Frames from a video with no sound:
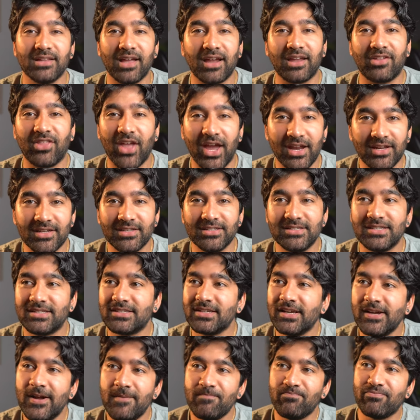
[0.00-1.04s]
Like that
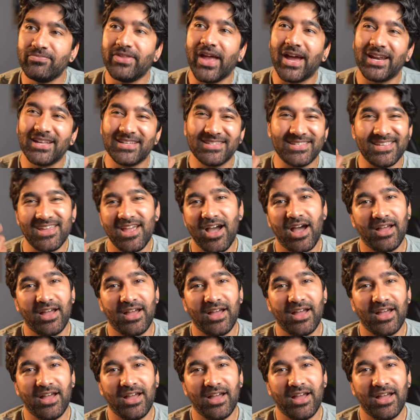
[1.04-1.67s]
is the